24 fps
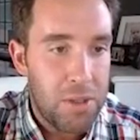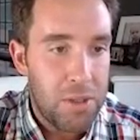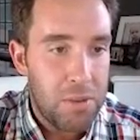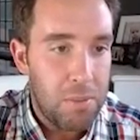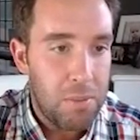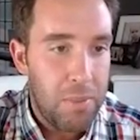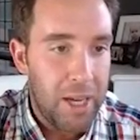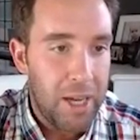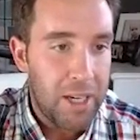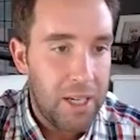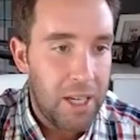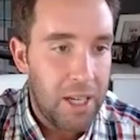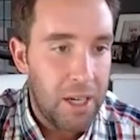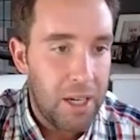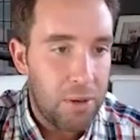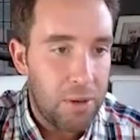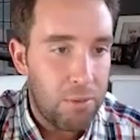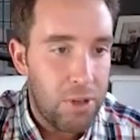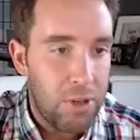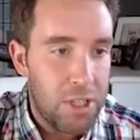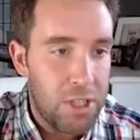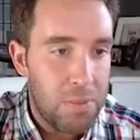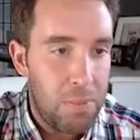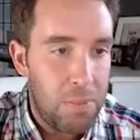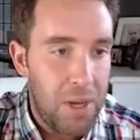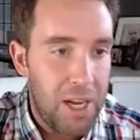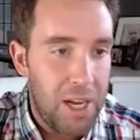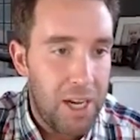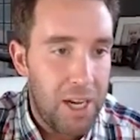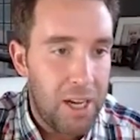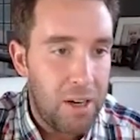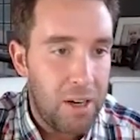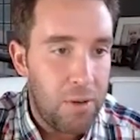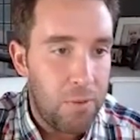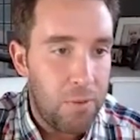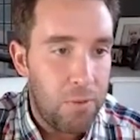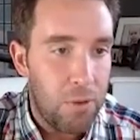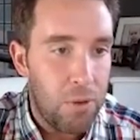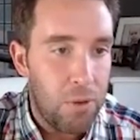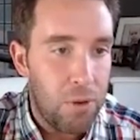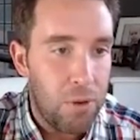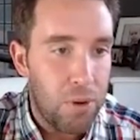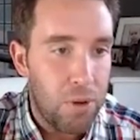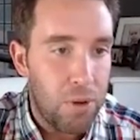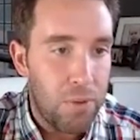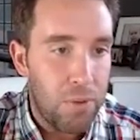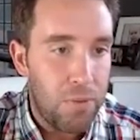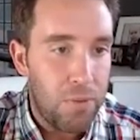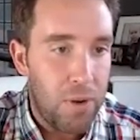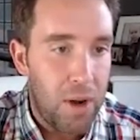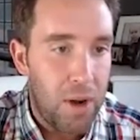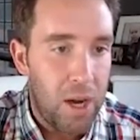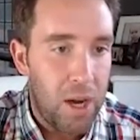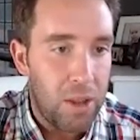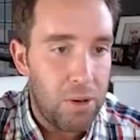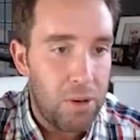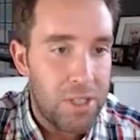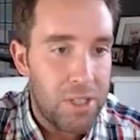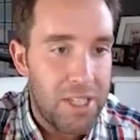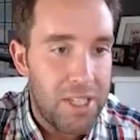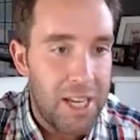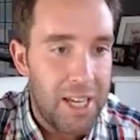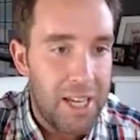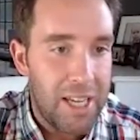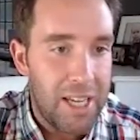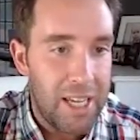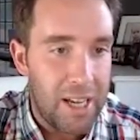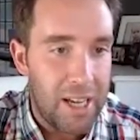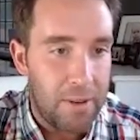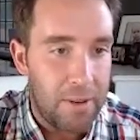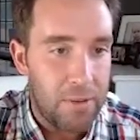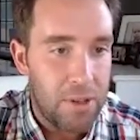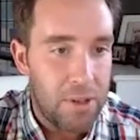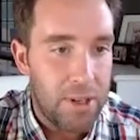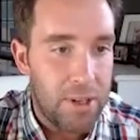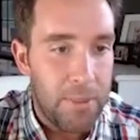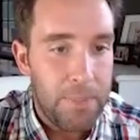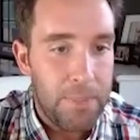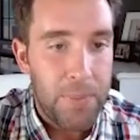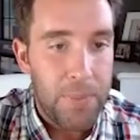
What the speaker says: magnetic wristband for Father's Day gift.